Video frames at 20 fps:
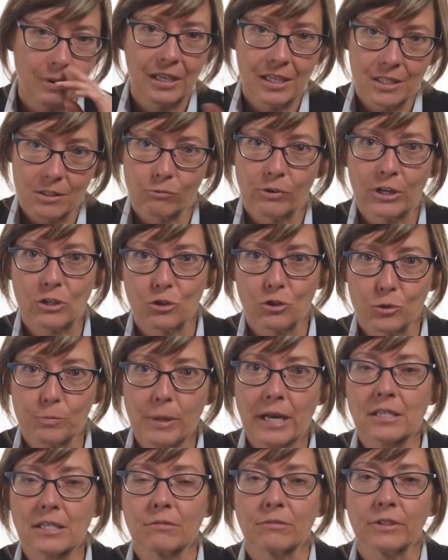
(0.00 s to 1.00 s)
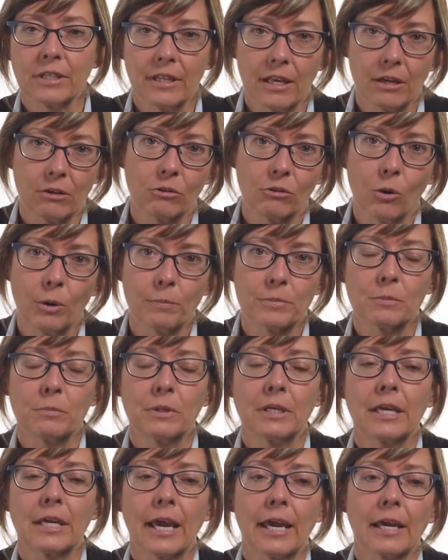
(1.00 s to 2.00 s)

are because of retrospectively they grow up to be